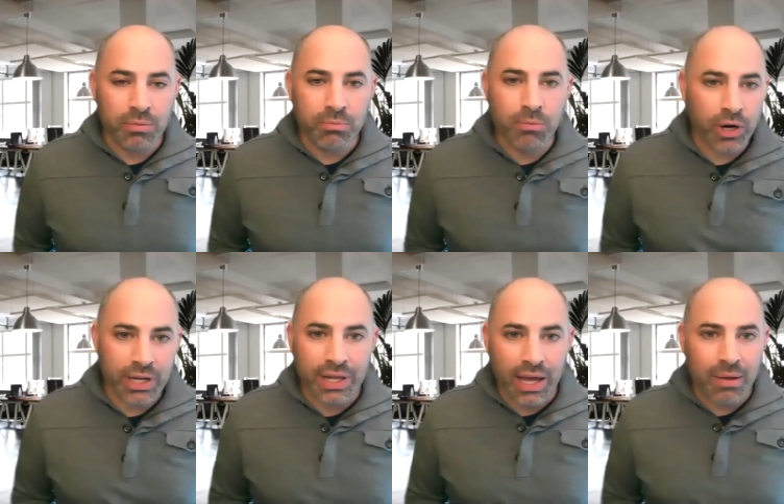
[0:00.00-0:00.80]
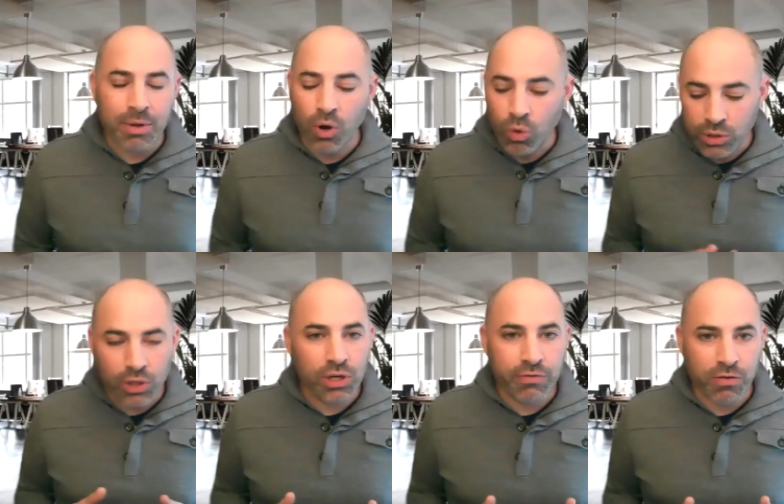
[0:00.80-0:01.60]
market game and only
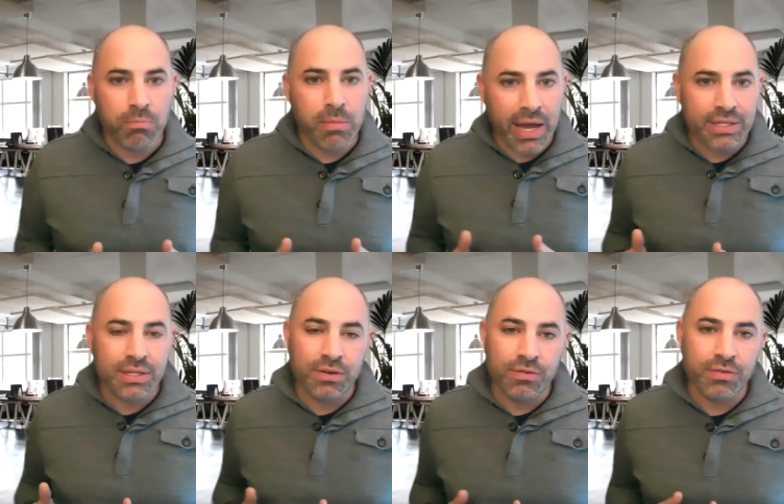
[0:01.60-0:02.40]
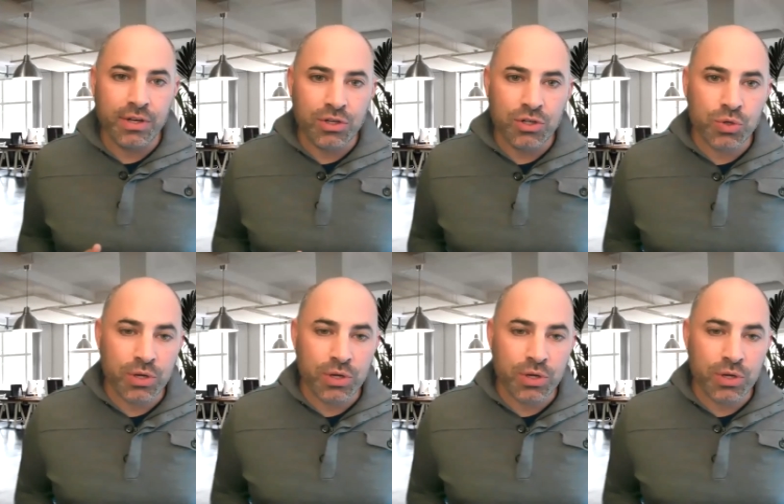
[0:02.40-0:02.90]
looking for massive industry?